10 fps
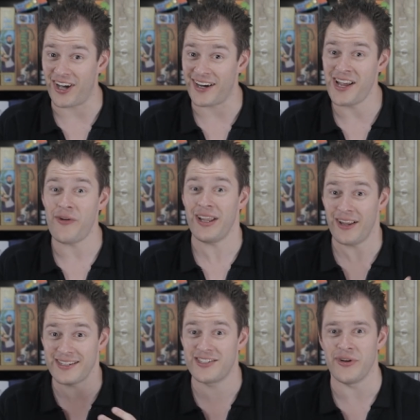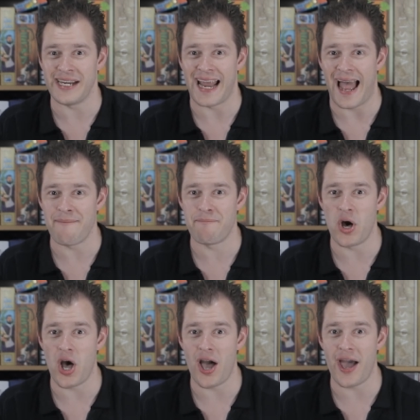I know I like doing that,
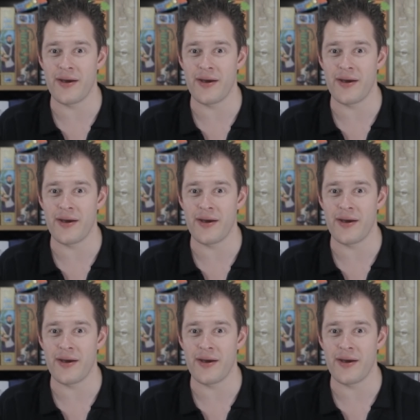but